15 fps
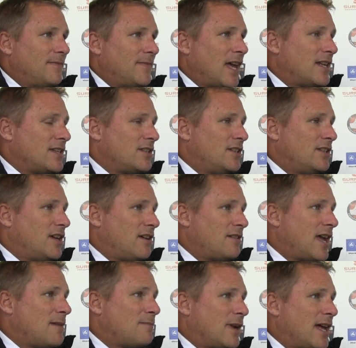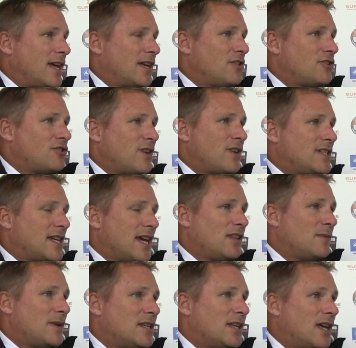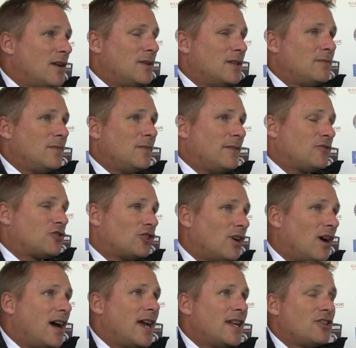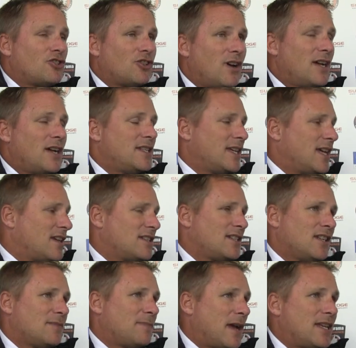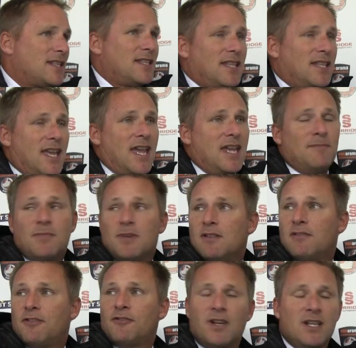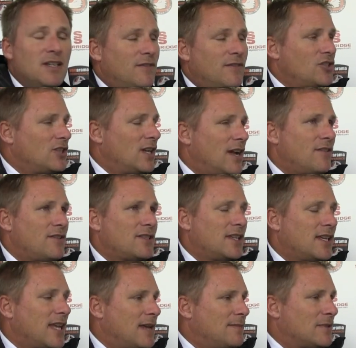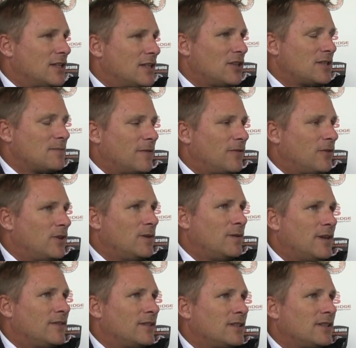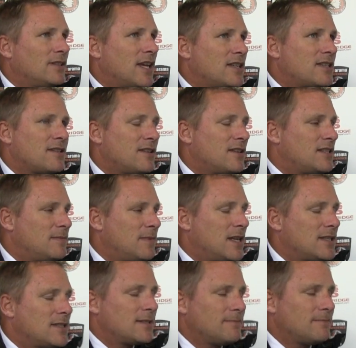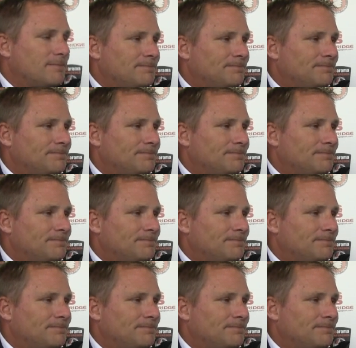That game plan goes straight out the window, and we've tried and tried to get ourselves back into the game, but 3 individual errors and the game is lost before you even get to 30 minutes.